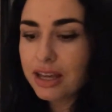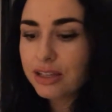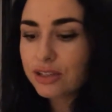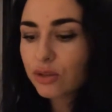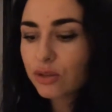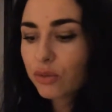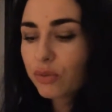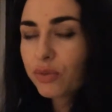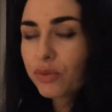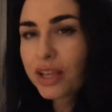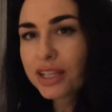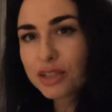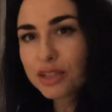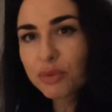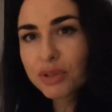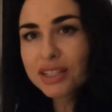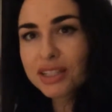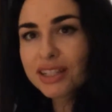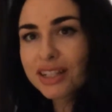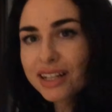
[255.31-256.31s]
So that's
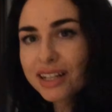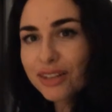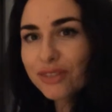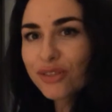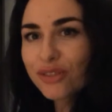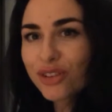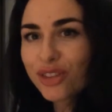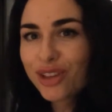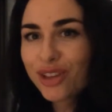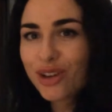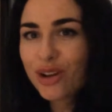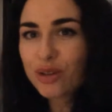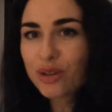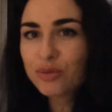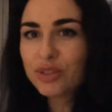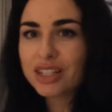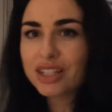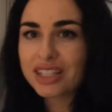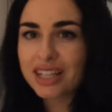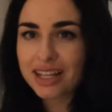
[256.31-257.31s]
basically it for the
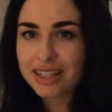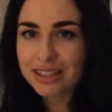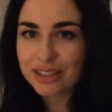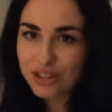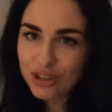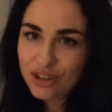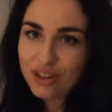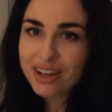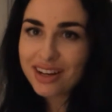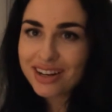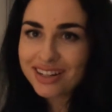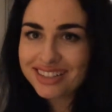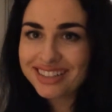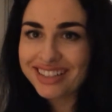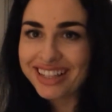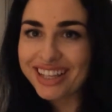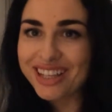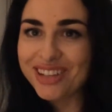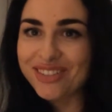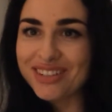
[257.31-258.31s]
object and talk cards.
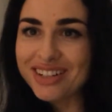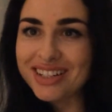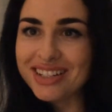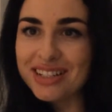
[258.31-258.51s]
Thank you for